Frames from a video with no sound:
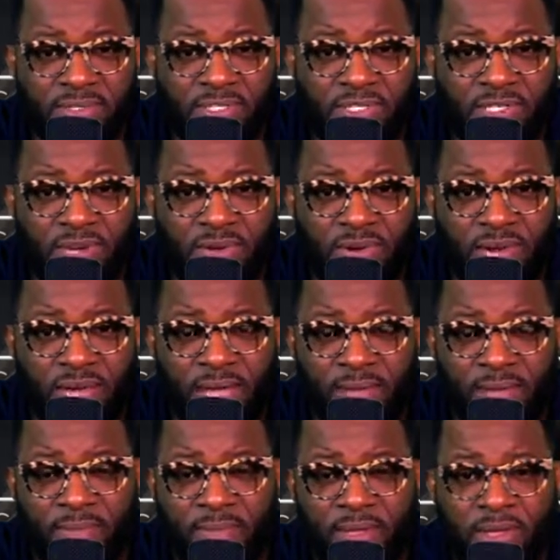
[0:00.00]
slow
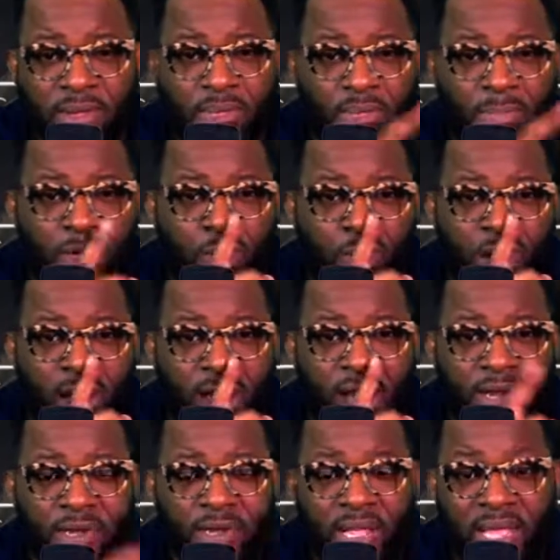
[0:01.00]
down, be
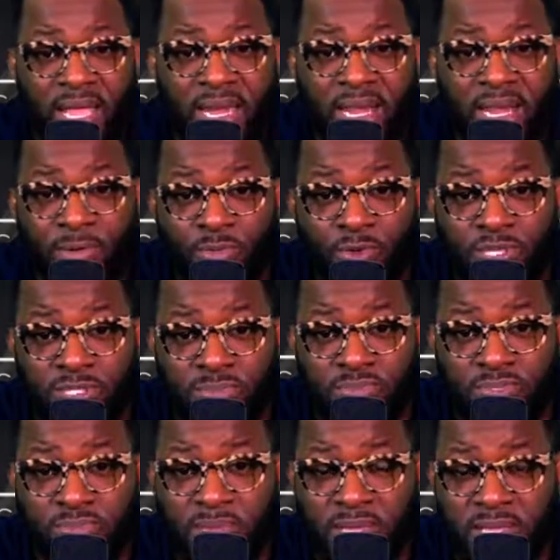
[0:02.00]
quiet, and let wisdom
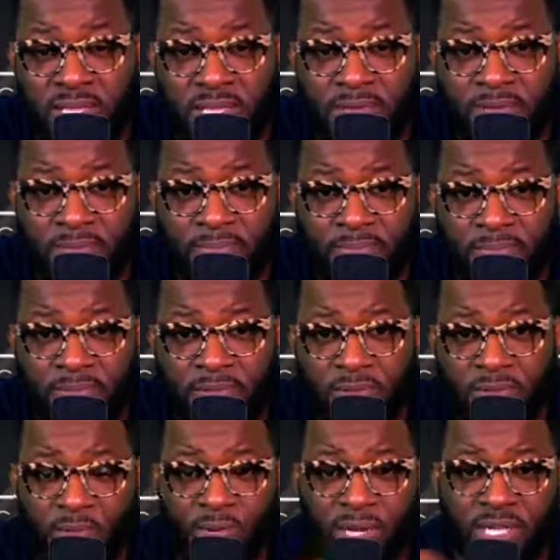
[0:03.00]
speak.
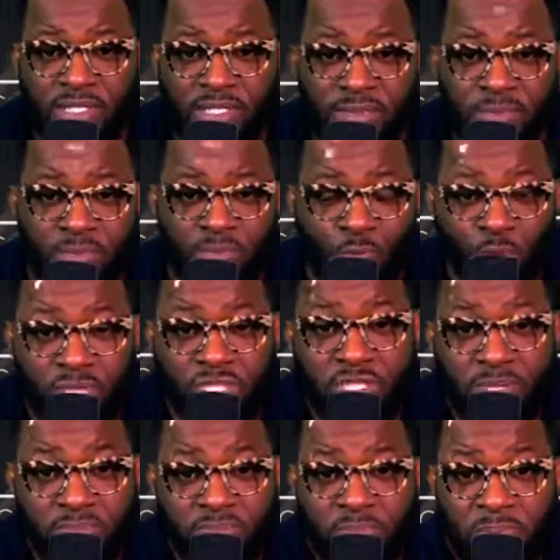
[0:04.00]
When
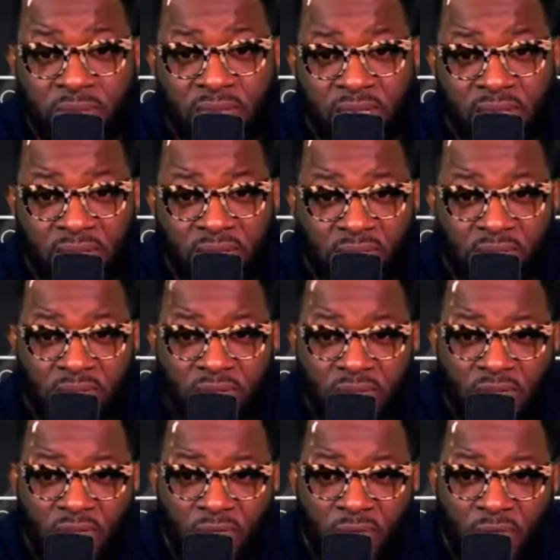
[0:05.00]
wisdom speak,
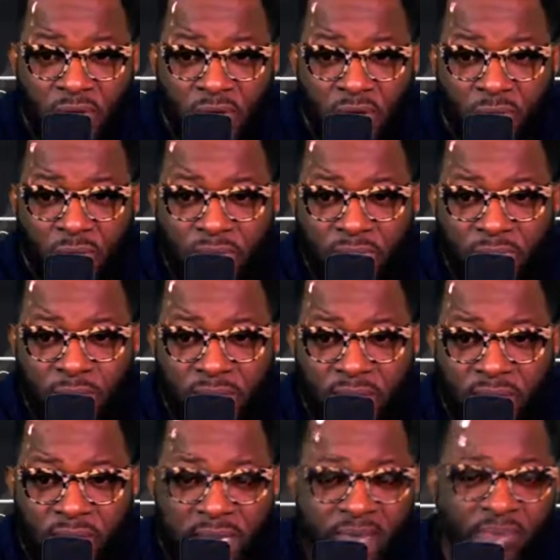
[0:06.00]
you will always
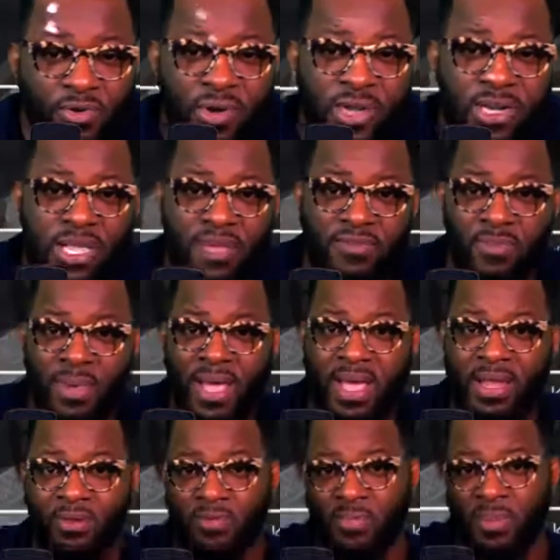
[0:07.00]
win. Have a great day,
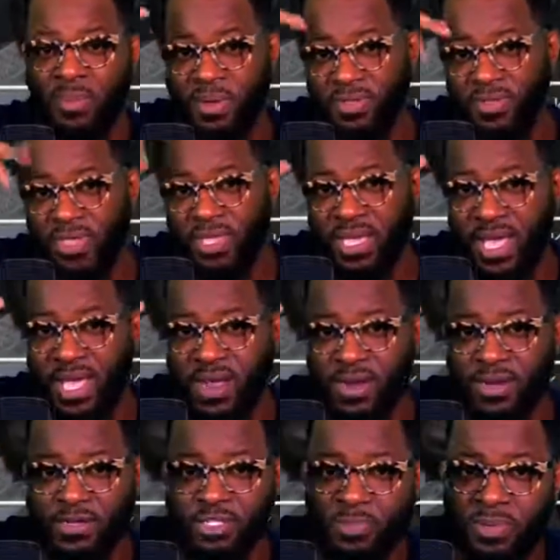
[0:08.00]
everybody. And remember to think
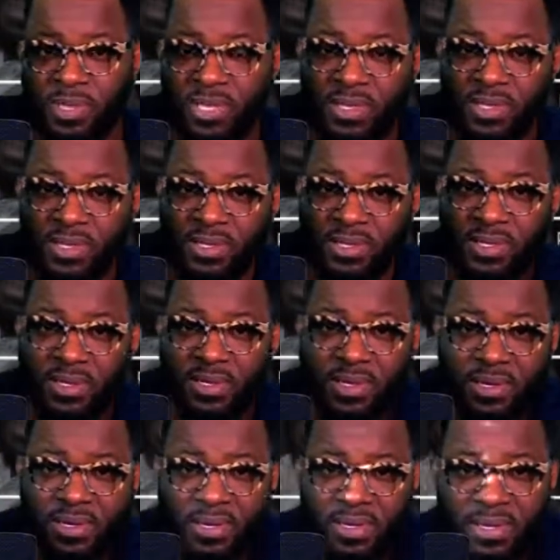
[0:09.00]
higher, speak
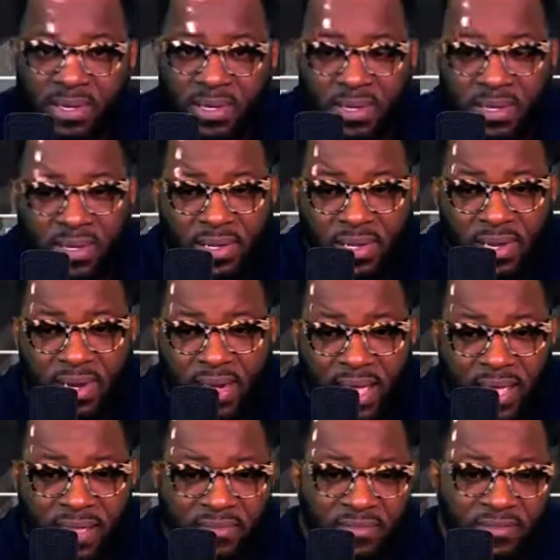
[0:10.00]

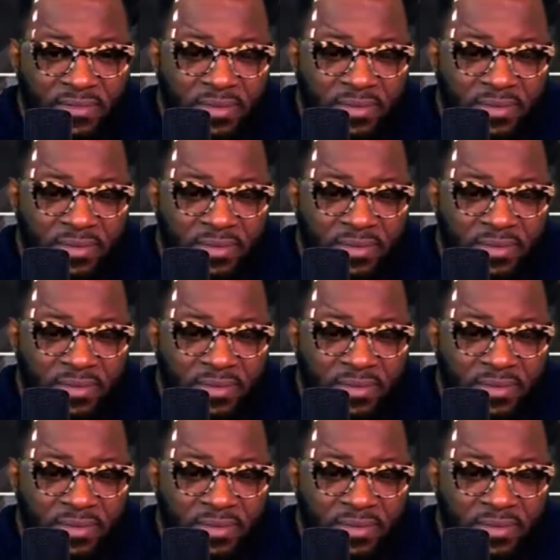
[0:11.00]
life.